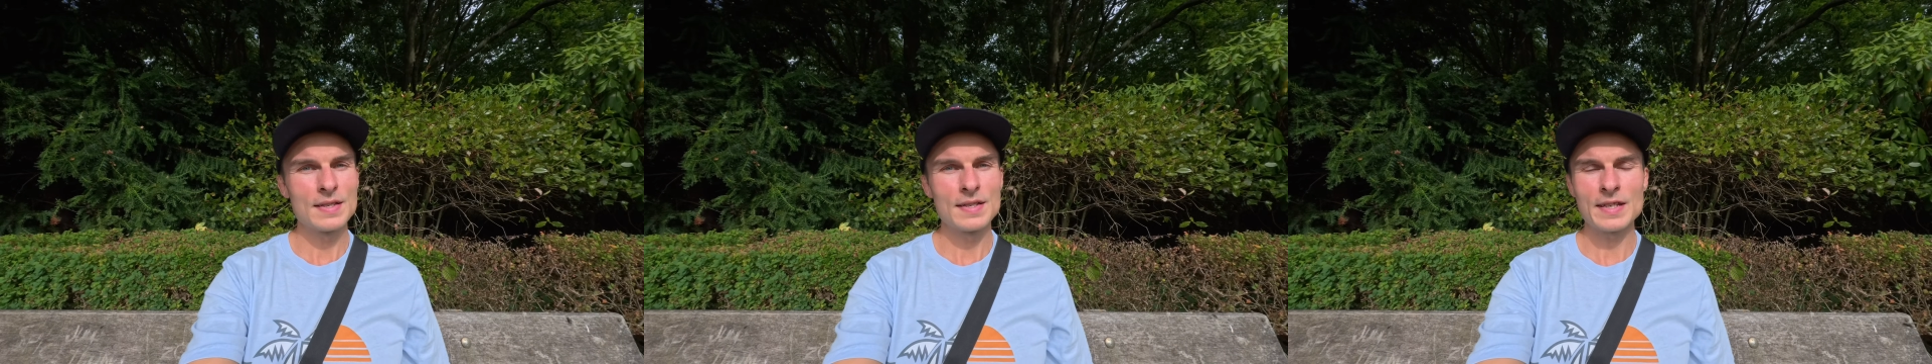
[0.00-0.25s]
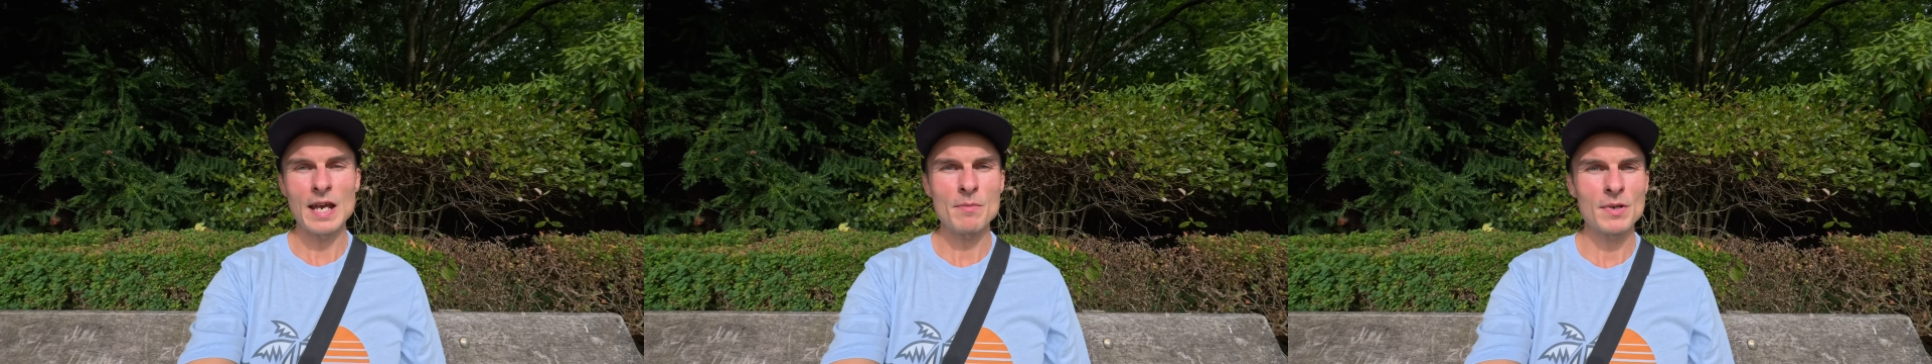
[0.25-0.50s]

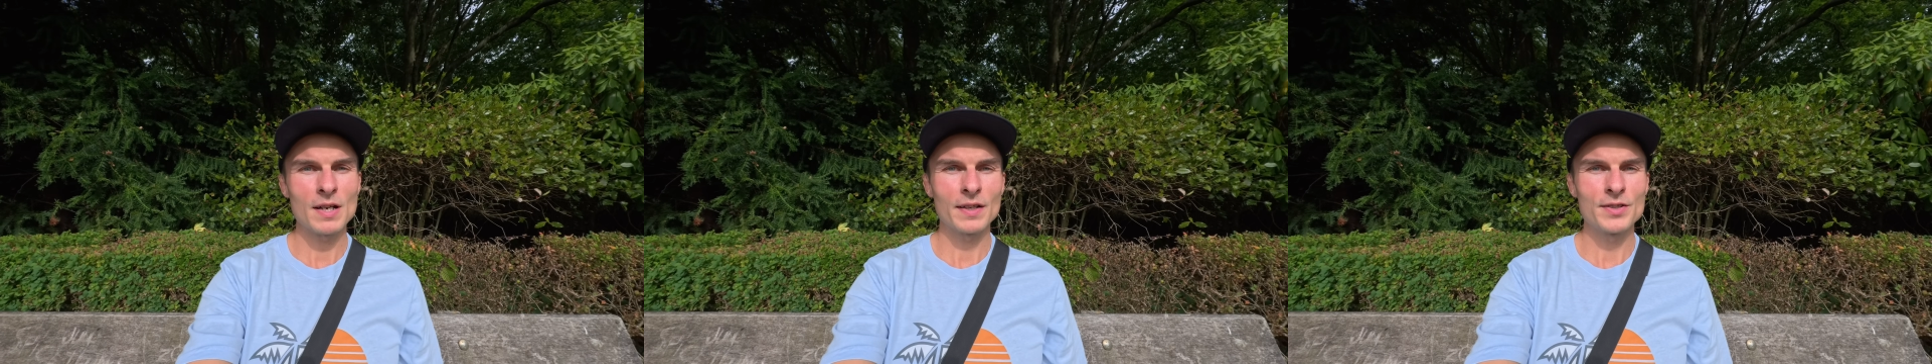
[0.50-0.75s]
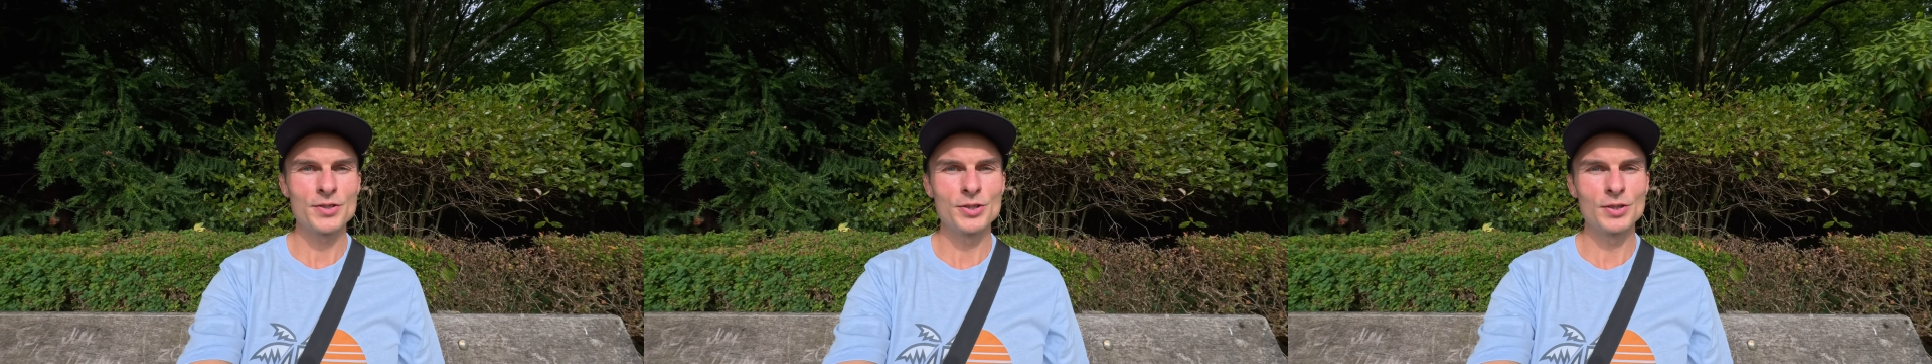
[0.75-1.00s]
This camera
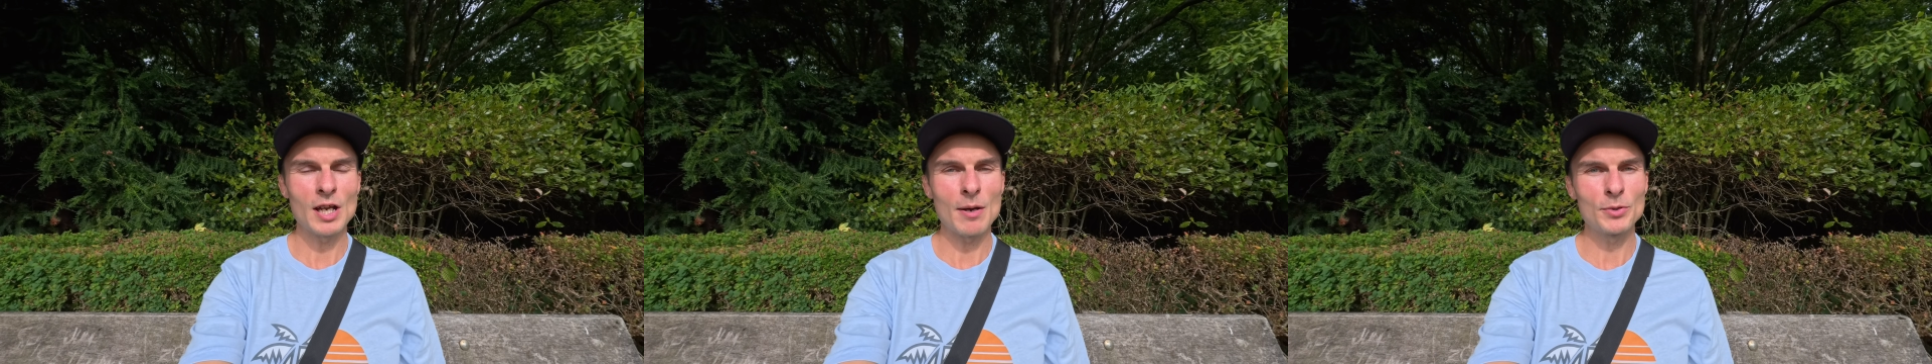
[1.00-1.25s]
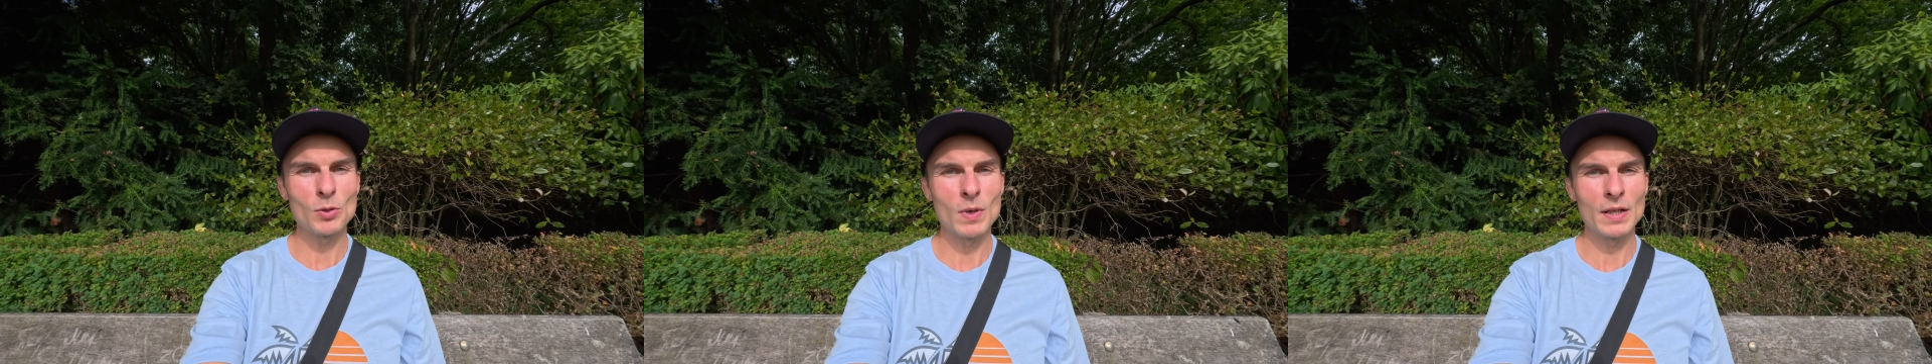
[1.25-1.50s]
can shoot
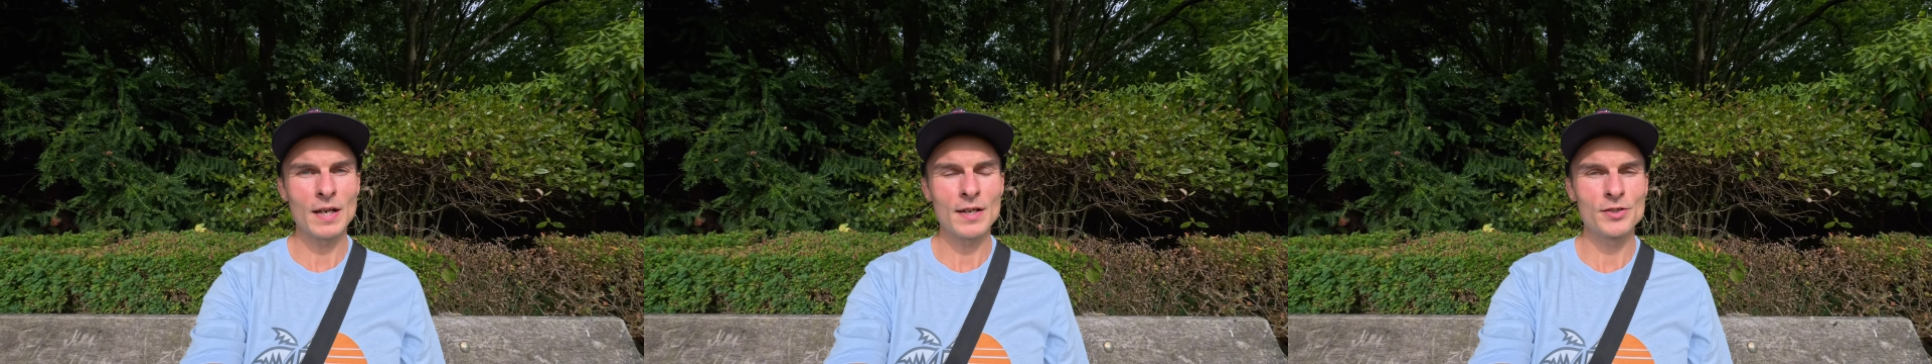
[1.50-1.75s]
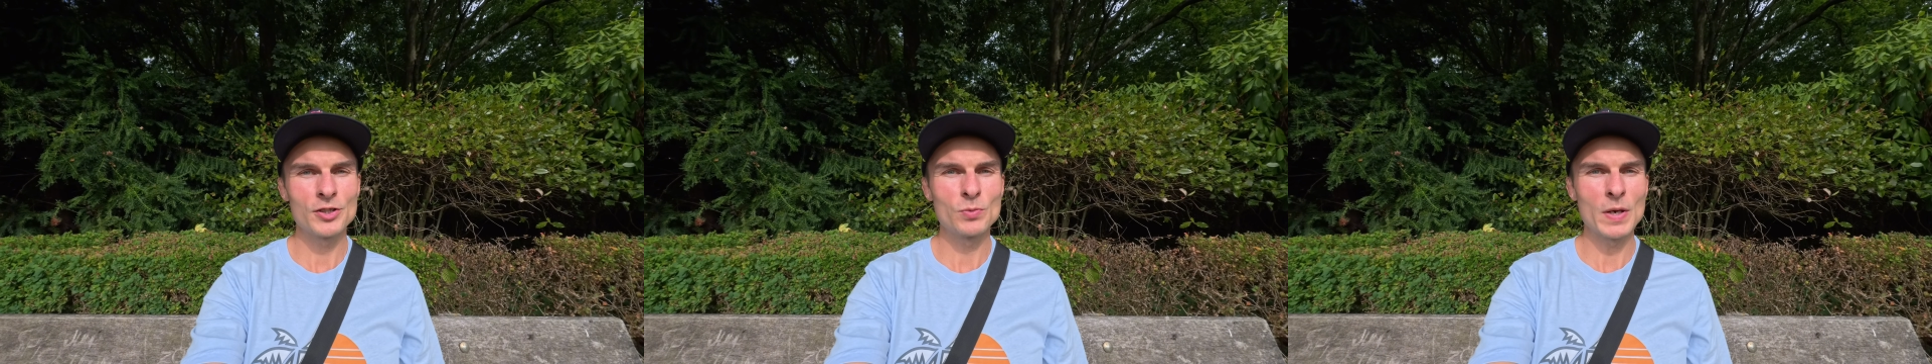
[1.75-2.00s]
up to
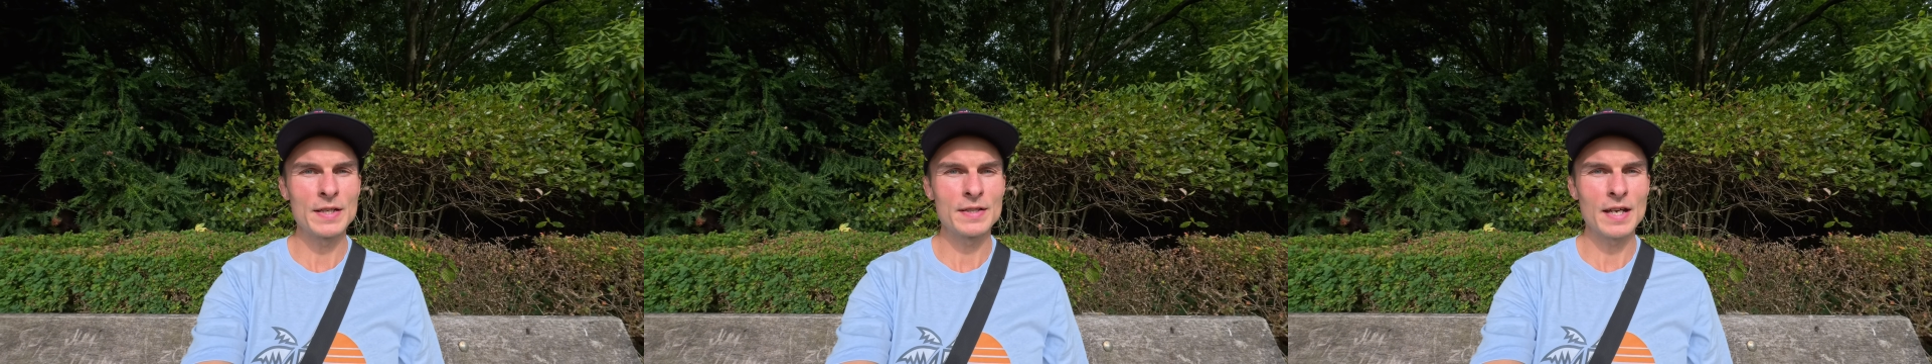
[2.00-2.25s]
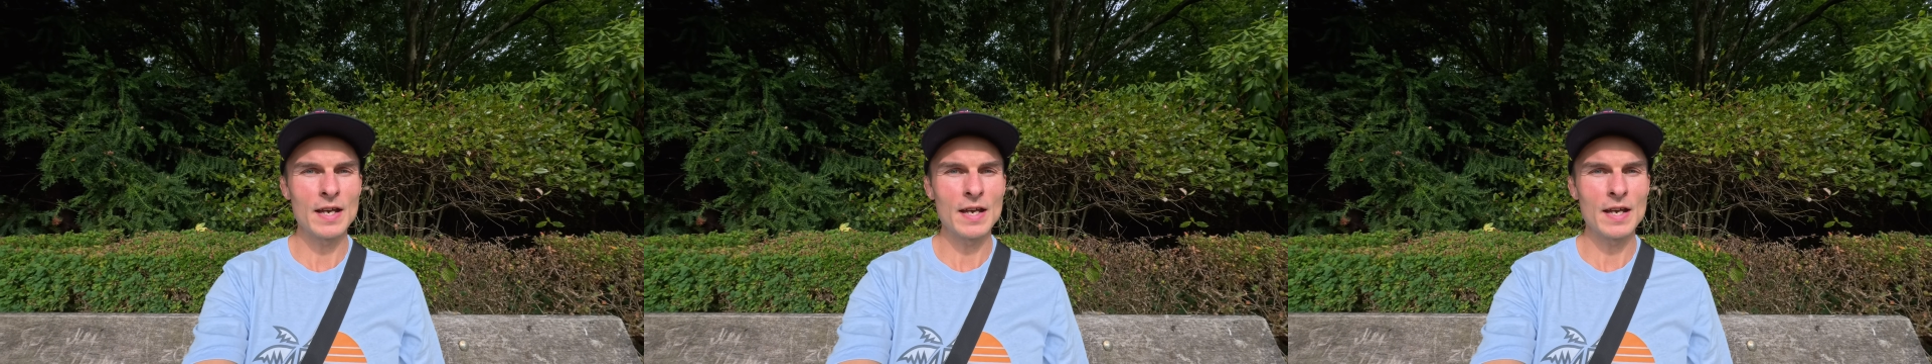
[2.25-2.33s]
120